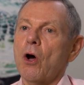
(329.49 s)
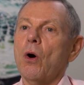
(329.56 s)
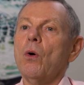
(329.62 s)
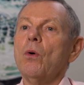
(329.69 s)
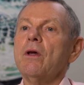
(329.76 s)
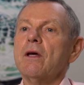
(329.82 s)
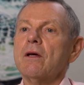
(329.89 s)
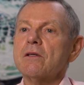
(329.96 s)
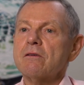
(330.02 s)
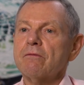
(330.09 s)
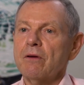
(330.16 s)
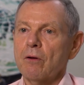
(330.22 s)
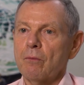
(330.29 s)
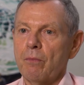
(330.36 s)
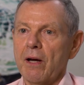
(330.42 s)
"Oh yes,
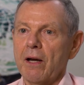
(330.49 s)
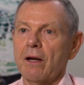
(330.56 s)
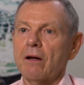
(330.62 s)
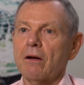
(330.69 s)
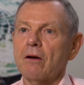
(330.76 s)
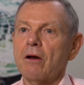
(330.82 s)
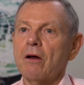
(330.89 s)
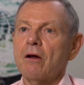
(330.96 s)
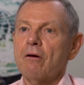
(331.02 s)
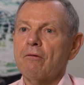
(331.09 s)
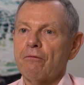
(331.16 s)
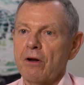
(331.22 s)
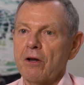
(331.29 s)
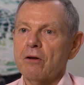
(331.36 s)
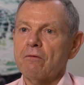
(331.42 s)
Philip Bacon,
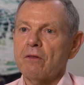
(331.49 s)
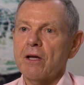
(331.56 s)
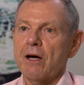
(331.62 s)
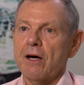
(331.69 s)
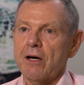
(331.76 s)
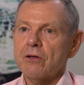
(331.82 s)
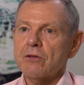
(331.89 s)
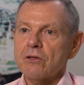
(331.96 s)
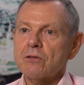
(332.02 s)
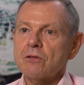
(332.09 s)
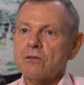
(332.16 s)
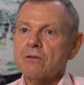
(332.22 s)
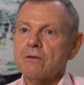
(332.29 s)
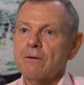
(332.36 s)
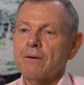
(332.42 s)
friend of the
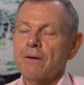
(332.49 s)
artists."